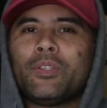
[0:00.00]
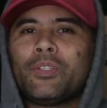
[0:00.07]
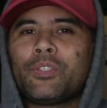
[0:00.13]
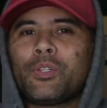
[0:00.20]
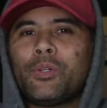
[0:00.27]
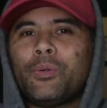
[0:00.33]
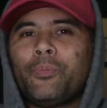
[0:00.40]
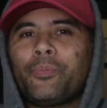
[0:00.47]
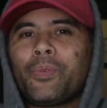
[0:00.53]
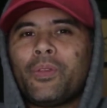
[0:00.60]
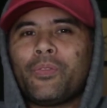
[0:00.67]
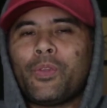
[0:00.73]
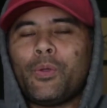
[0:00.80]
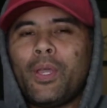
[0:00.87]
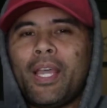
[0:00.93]
So
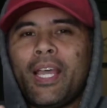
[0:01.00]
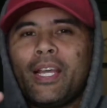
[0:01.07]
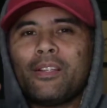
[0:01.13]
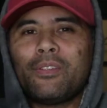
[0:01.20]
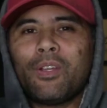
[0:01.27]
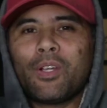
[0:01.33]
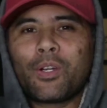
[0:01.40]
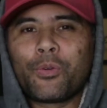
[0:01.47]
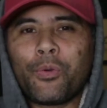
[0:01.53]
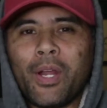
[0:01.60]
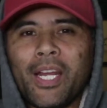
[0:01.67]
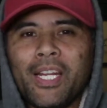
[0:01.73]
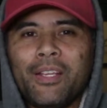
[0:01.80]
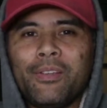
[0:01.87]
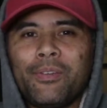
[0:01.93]
if you had a
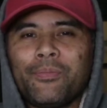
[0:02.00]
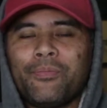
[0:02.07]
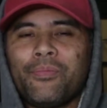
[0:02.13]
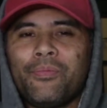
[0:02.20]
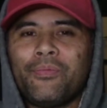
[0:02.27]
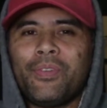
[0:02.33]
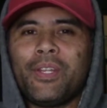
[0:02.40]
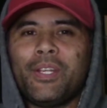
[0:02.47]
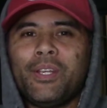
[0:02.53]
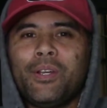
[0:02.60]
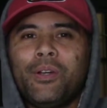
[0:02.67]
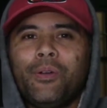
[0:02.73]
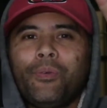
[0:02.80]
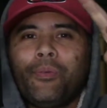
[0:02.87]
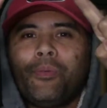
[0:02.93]
grainy
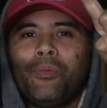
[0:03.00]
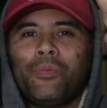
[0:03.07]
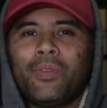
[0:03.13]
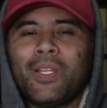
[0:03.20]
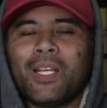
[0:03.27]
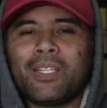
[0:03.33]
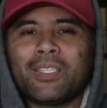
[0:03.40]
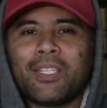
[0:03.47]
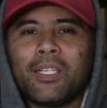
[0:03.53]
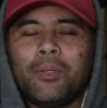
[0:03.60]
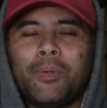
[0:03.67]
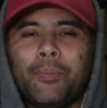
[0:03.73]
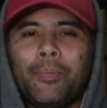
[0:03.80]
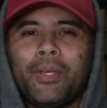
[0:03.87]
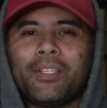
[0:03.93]
video that was a little
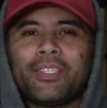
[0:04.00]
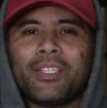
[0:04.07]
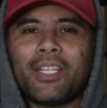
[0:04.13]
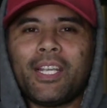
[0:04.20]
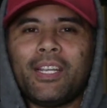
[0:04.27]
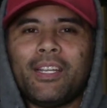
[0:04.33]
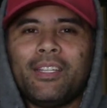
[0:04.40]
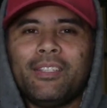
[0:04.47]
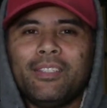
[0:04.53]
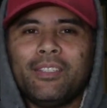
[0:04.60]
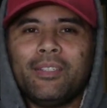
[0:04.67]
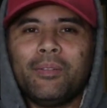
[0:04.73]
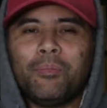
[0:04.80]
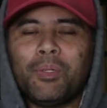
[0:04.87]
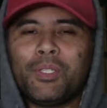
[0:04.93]
bit pixelated,
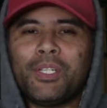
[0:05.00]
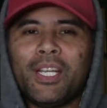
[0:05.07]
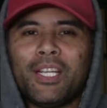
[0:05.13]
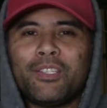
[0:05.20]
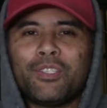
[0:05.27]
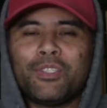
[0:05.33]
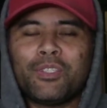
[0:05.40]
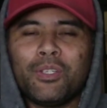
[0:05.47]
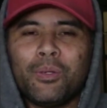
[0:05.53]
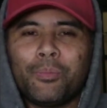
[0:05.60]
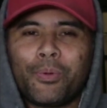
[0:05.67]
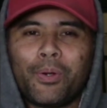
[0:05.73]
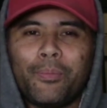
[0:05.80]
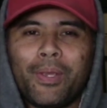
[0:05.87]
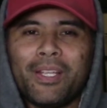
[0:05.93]
but you had
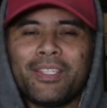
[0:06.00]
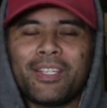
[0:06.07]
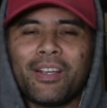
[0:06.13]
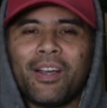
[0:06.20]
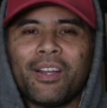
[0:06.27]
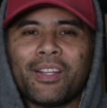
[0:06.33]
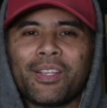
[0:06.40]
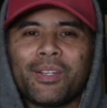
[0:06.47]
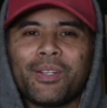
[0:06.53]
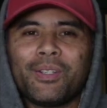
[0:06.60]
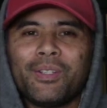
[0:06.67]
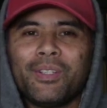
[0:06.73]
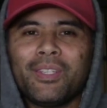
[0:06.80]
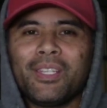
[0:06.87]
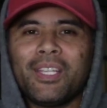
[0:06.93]
super amazing
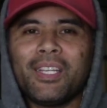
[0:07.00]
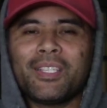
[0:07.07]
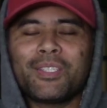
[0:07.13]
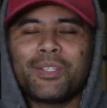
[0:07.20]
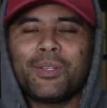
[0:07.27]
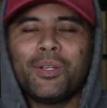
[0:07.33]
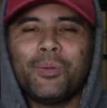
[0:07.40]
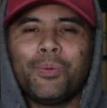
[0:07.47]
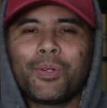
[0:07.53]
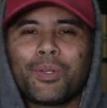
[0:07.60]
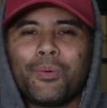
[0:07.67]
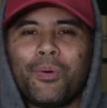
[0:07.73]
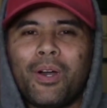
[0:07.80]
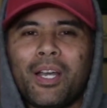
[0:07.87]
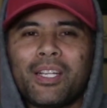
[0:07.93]
audio, then it's doable to
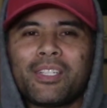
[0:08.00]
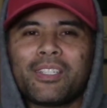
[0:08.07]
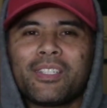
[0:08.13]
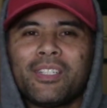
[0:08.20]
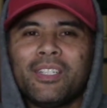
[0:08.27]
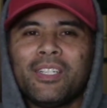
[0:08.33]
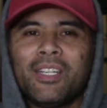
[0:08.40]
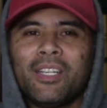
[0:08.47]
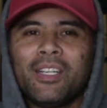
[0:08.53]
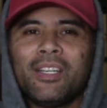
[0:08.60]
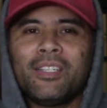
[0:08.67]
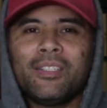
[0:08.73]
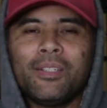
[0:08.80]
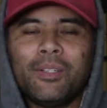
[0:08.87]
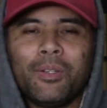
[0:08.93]
watch.
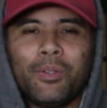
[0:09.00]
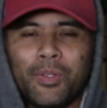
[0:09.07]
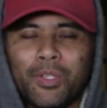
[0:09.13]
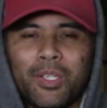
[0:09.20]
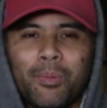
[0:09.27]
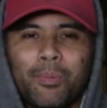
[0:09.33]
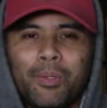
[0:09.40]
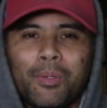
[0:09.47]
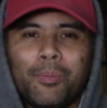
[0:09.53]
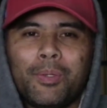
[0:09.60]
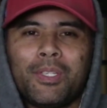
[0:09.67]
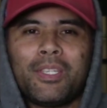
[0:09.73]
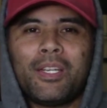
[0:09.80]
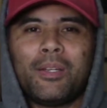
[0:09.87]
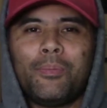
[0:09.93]
I don't know, there's something to be
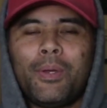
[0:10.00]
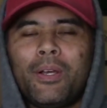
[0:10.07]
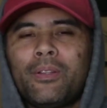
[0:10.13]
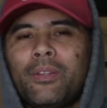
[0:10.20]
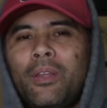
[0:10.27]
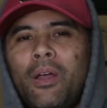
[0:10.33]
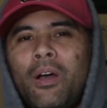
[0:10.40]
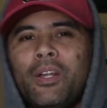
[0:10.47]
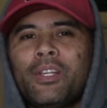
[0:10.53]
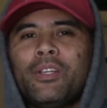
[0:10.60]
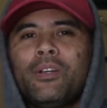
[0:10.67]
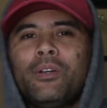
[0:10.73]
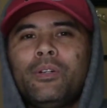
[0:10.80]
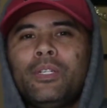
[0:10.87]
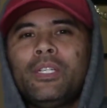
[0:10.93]
said about
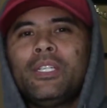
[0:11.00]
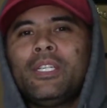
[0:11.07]
audio